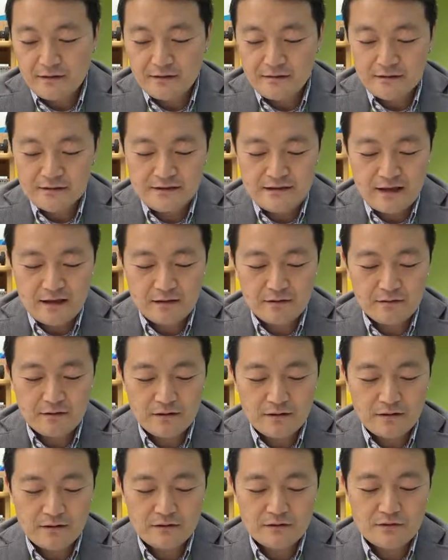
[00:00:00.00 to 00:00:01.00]
The second
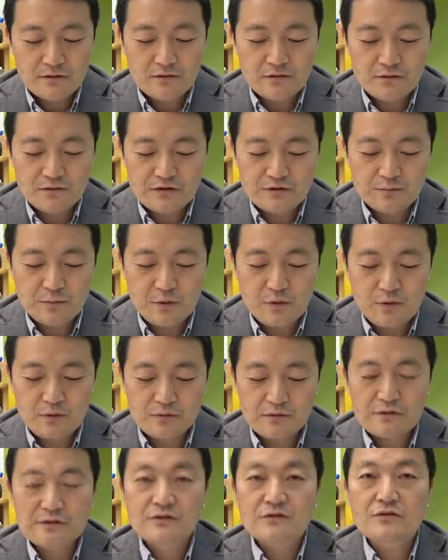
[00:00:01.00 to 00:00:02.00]
is to
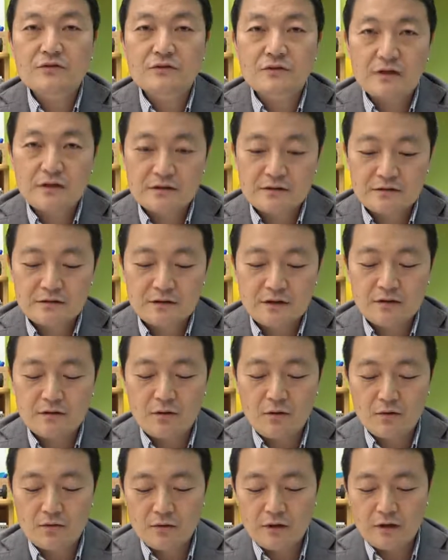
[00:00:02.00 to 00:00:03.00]
support the students in
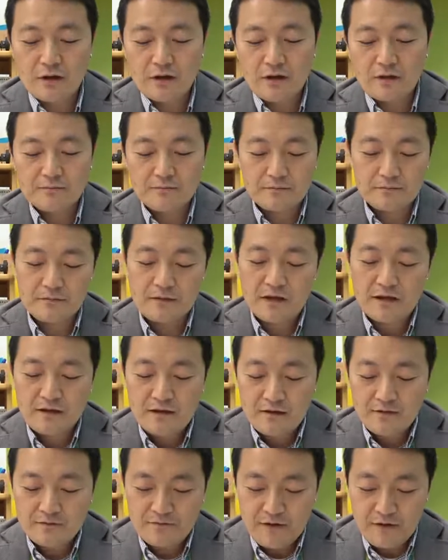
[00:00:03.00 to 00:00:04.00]
low-income
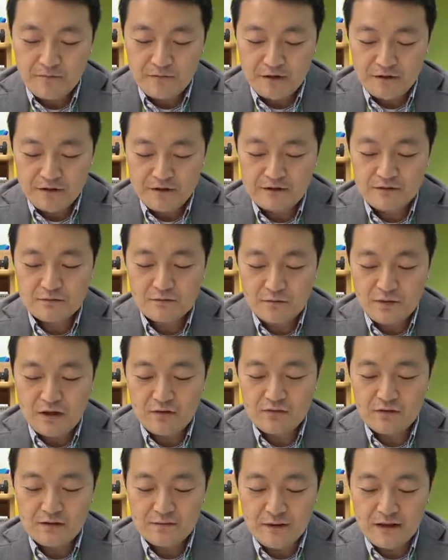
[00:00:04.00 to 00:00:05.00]
families
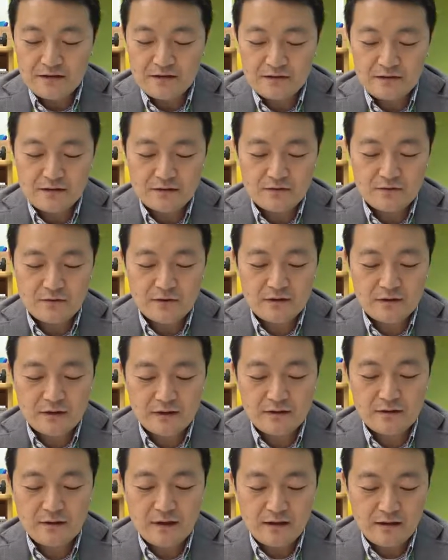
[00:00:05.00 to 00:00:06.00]
without devices or
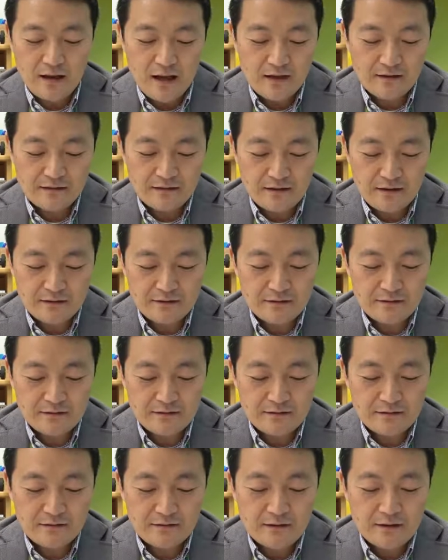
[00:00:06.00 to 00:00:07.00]
internet
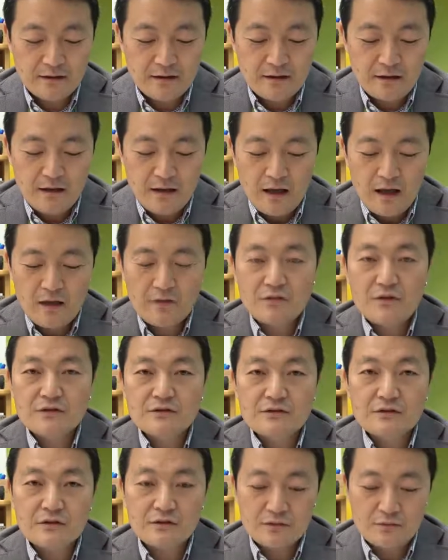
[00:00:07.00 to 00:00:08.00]
access. And the
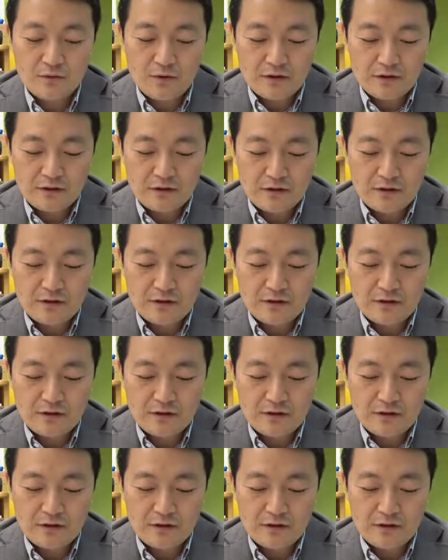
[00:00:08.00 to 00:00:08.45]
third one